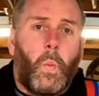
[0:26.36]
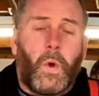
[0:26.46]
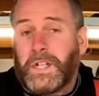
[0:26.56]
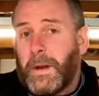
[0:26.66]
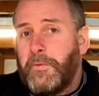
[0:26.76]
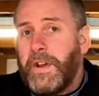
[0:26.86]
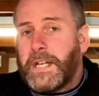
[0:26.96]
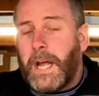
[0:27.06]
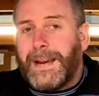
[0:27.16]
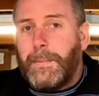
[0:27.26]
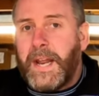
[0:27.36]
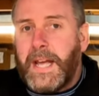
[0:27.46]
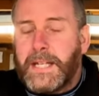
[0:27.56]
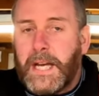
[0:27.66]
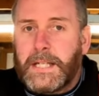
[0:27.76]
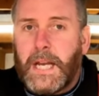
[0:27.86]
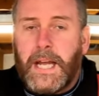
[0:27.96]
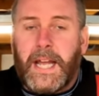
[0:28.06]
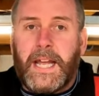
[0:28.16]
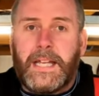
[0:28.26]
what a timing retard eliminator does
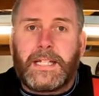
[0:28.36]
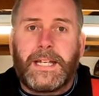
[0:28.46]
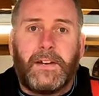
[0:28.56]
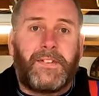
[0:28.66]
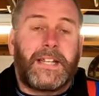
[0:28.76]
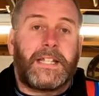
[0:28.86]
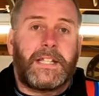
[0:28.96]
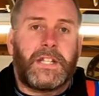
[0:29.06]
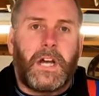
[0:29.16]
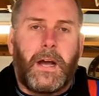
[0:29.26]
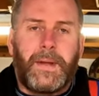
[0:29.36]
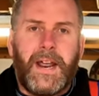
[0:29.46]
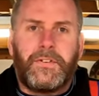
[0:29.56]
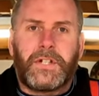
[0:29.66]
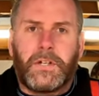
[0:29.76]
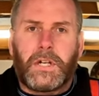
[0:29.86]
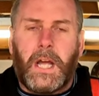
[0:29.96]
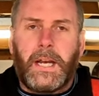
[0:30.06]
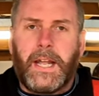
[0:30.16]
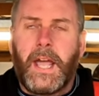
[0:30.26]
is advances the timing ever so
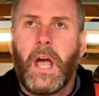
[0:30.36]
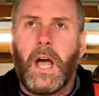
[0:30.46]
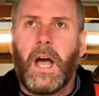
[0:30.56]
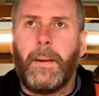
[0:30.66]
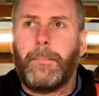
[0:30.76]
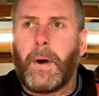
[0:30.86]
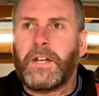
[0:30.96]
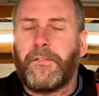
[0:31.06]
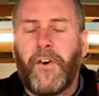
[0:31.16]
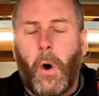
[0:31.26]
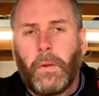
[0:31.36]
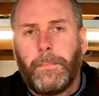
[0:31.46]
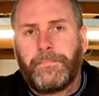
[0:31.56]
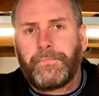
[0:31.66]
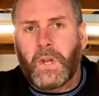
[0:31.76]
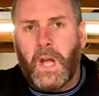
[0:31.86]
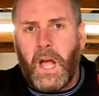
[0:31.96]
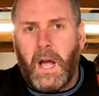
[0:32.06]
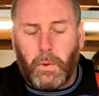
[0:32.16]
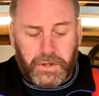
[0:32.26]
slightly. By default,
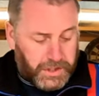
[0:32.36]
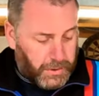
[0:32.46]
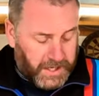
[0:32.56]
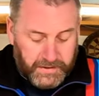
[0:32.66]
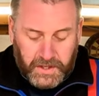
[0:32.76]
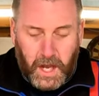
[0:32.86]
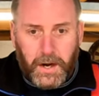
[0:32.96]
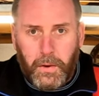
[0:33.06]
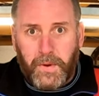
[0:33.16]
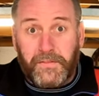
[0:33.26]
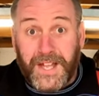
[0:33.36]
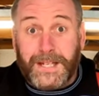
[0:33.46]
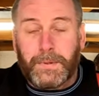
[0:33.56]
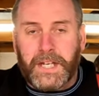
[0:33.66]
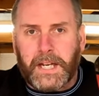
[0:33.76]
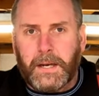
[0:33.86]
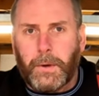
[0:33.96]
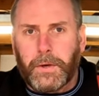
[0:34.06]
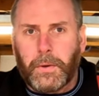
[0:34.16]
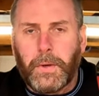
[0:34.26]
what Suzuki have done with this
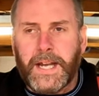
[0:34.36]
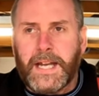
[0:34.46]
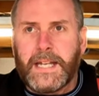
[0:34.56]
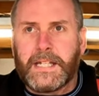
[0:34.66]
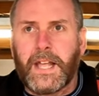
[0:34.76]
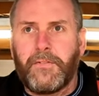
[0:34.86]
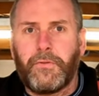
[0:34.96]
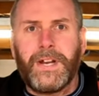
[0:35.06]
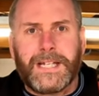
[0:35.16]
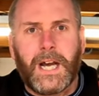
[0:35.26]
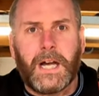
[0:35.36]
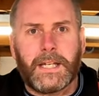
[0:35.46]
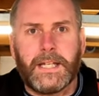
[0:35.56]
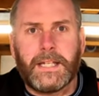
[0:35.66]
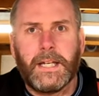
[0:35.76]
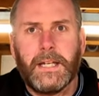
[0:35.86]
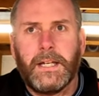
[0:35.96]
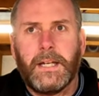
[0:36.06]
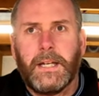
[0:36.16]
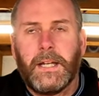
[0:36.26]
particular model is they've retarded
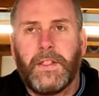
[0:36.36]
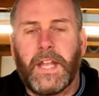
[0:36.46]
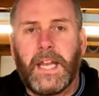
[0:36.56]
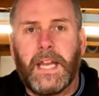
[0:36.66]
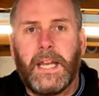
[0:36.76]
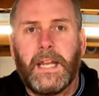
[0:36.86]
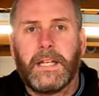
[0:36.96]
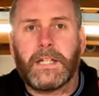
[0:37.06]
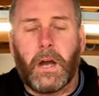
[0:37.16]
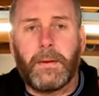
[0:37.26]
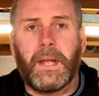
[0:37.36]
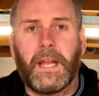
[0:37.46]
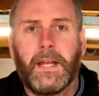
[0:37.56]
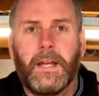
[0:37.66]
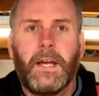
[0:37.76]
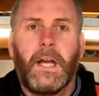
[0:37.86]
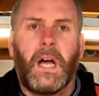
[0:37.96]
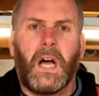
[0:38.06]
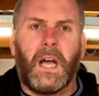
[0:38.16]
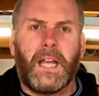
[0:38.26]
the timing
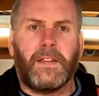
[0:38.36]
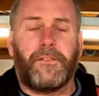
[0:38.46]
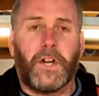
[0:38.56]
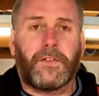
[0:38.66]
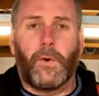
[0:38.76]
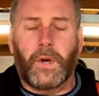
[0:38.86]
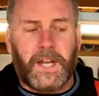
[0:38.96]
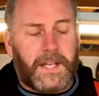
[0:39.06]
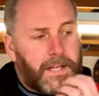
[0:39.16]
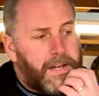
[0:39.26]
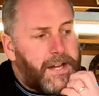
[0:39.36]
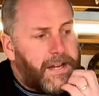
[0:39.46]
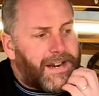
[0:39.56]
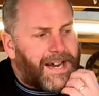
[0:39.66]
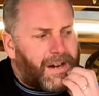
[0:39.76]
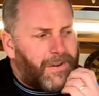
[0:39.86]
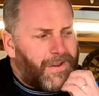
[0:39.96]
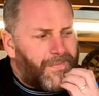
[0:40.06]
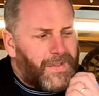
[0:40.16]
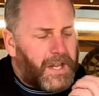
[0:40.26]
in the first four gears. Now,